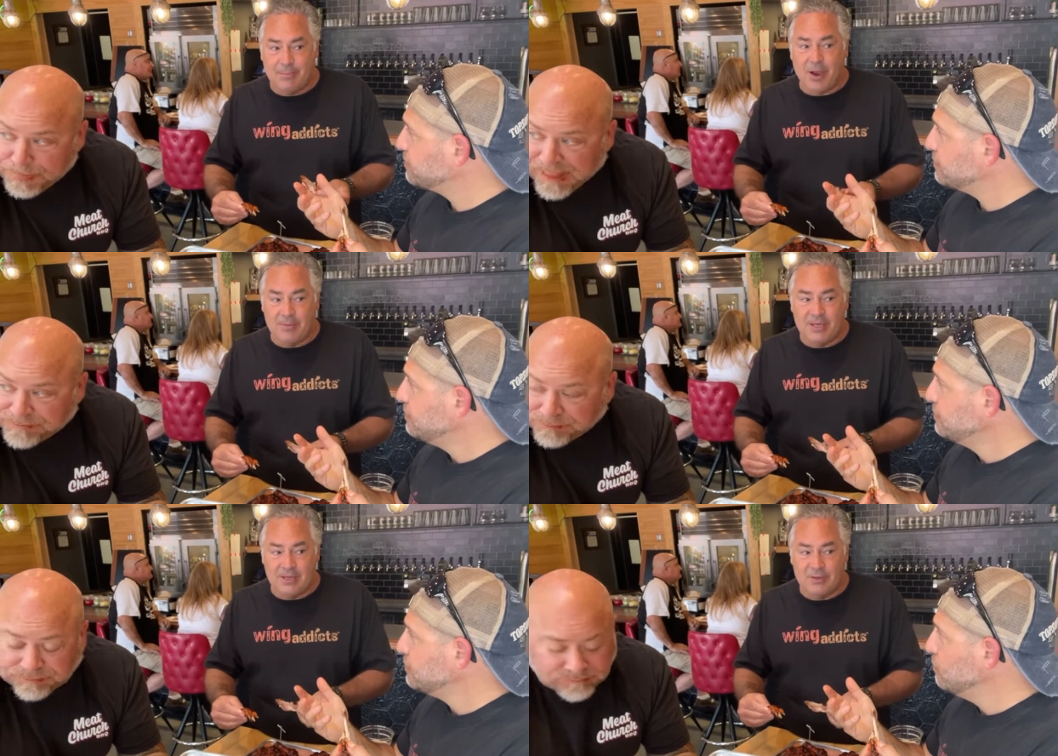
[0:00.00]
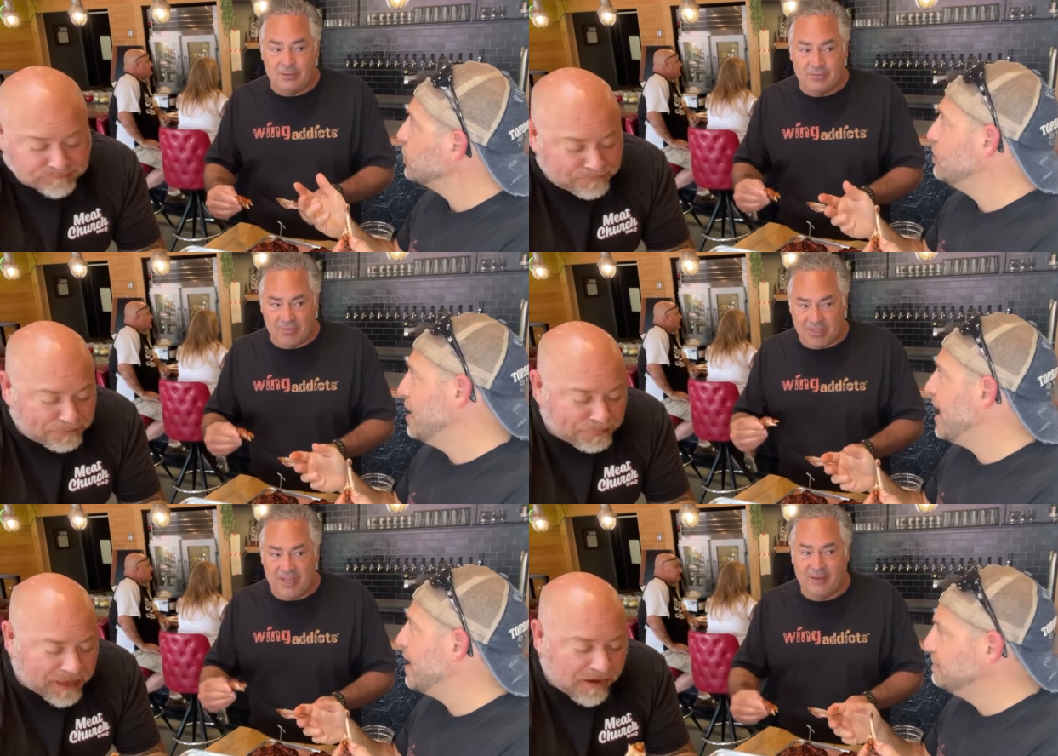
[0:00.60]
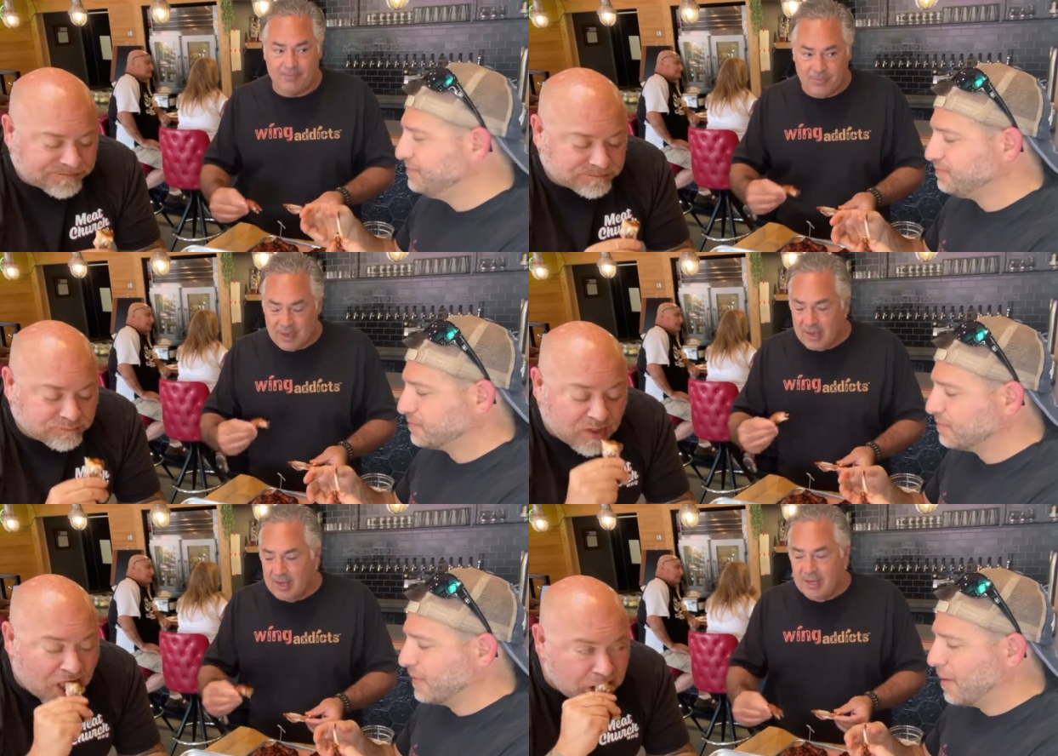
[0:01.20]
Speaker 1: barbecue theme.
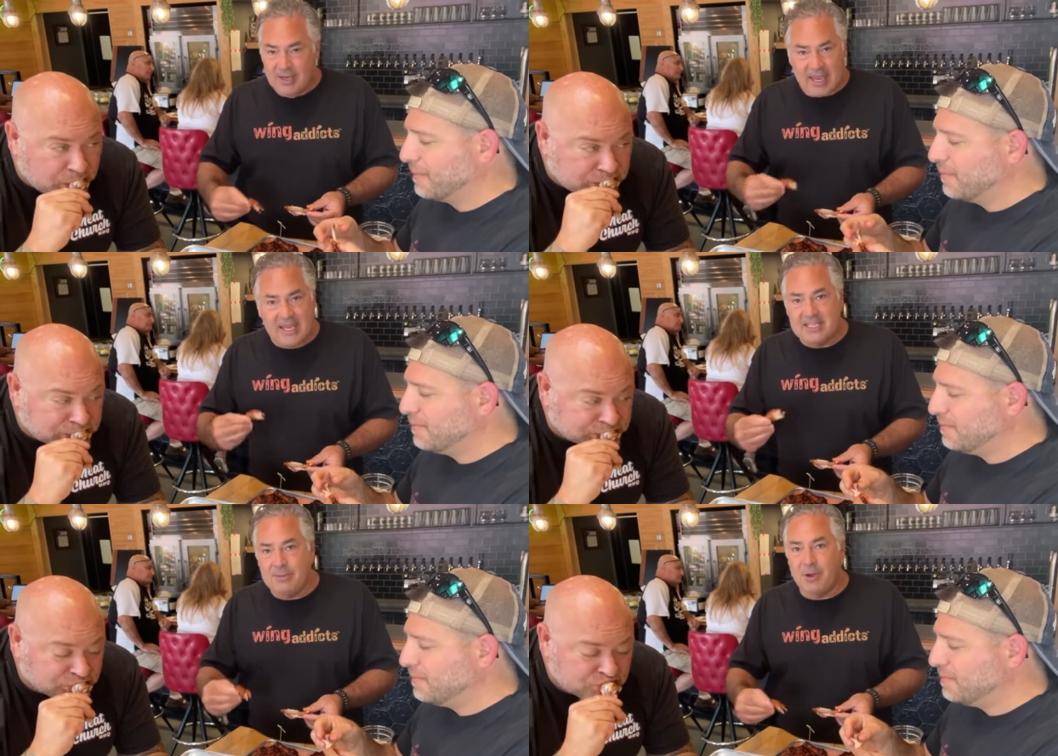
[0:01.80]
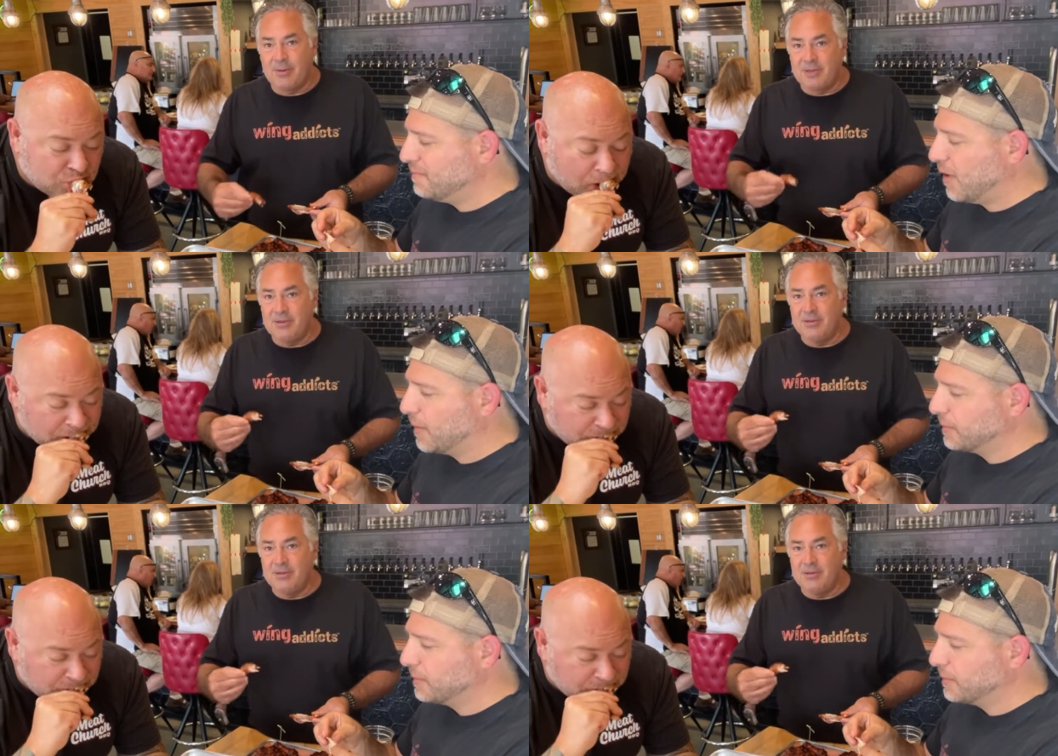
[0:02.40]
KC barbecue